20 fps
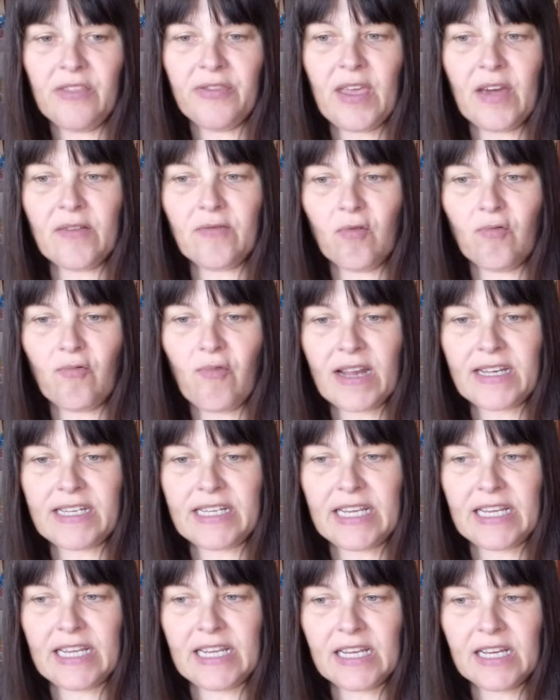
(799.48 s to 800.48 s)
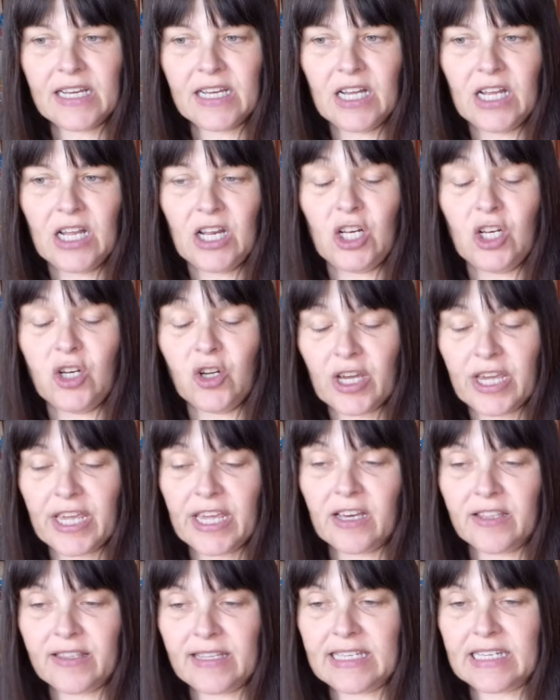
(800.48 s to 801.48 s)
They're already
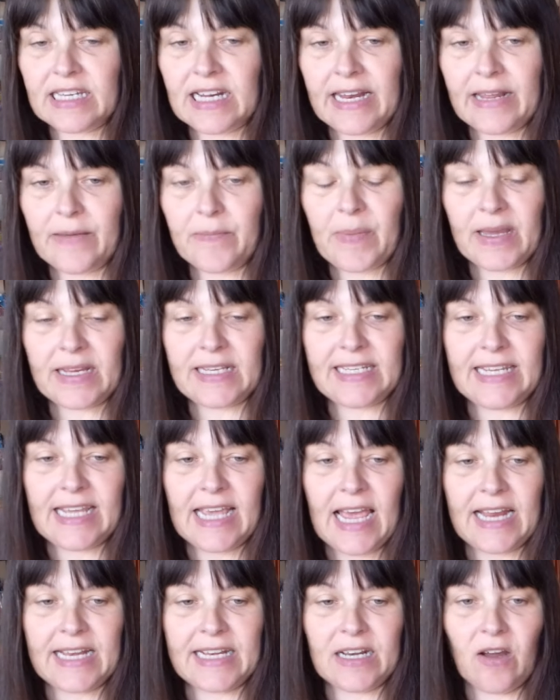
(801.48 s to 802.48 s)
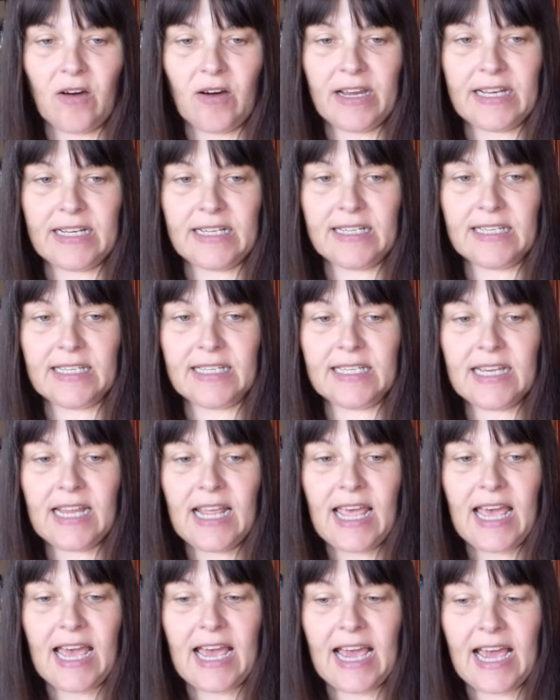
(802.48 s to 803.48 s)
looking at these clickbaity headlines
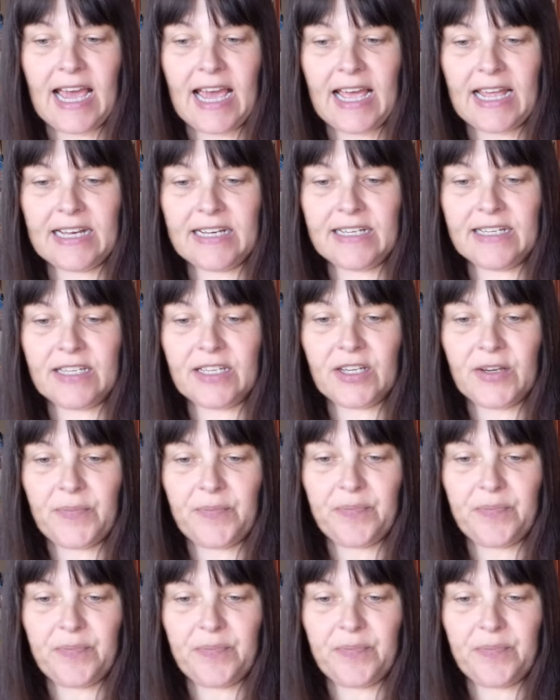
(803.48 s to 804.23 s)
and